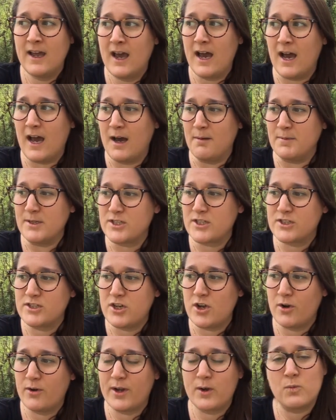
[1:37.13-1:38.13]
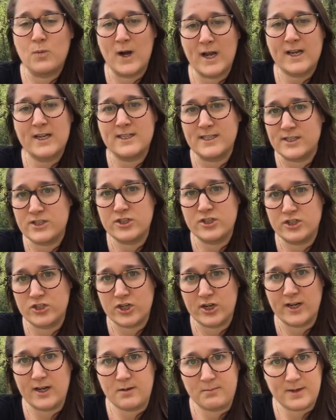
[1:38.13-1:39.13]
and just knowing what conditions
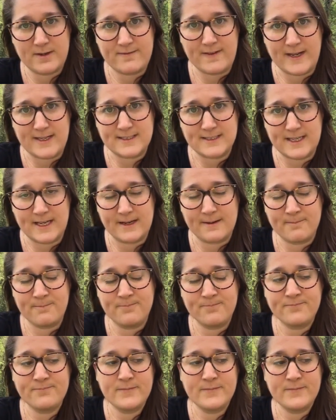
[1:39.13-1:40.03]
you're going to be facing.